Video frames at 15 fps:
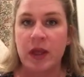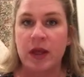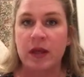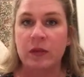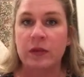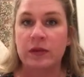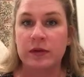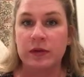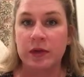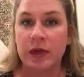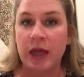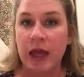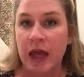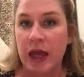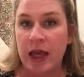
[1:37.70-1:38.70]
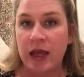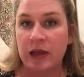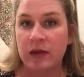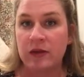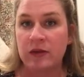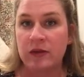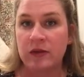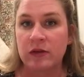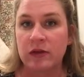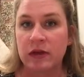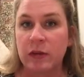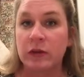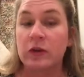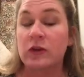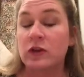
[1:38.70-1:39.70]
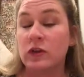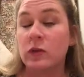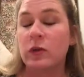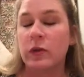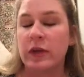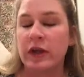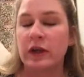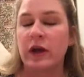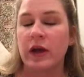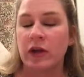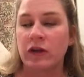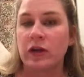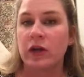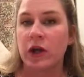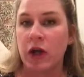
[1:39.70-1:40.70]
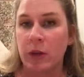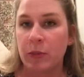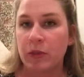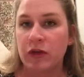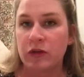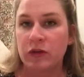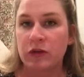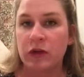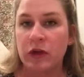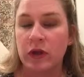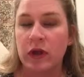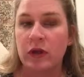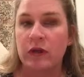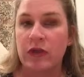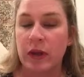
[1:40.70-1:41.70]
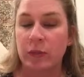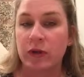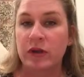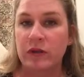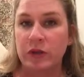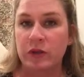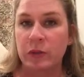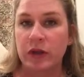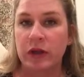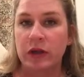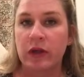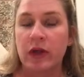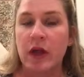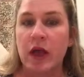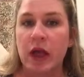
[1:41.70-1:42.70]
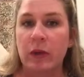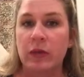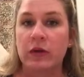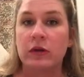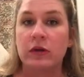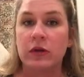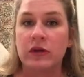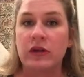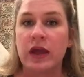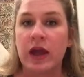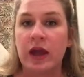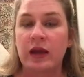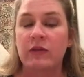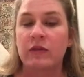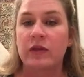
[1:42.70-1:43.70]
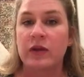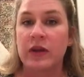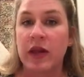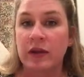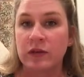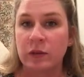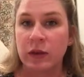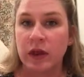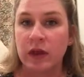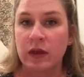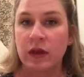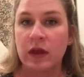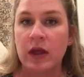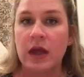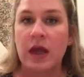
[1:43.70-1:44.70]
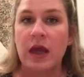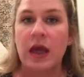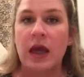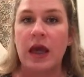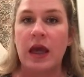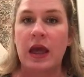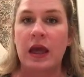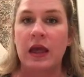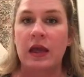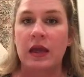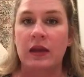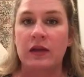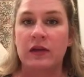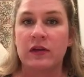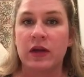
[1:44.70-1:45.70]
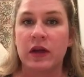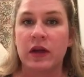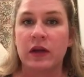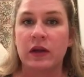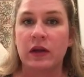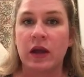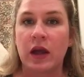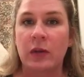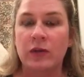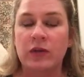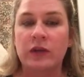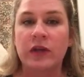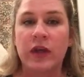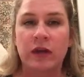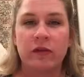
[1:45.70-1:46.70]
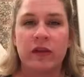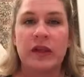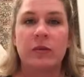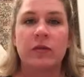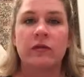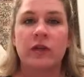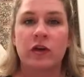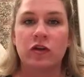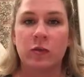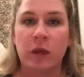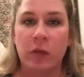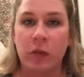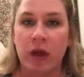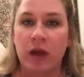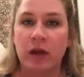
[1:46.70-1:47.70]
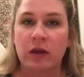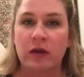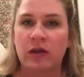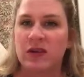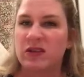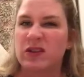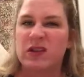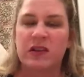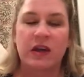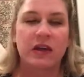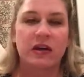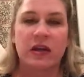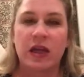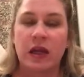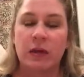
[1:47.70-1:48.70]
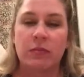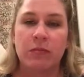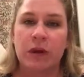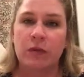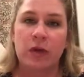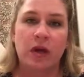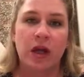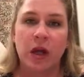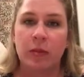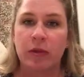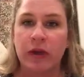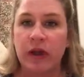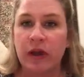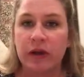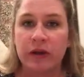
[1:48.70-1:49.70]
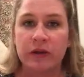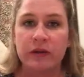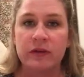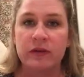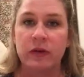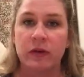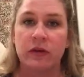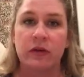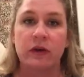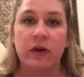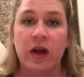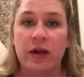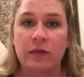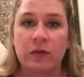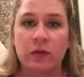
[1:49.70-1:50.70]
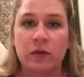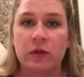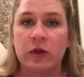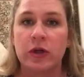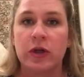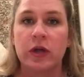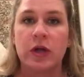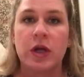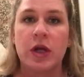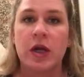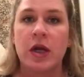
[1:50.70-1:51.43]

and I would look ahead. I would look to what we had actually accomplished that previous week. I would look ahead for the next week, and I would just kind of keep it fresh in my mind. Saturday, I might run a couple errands, go to the craft store,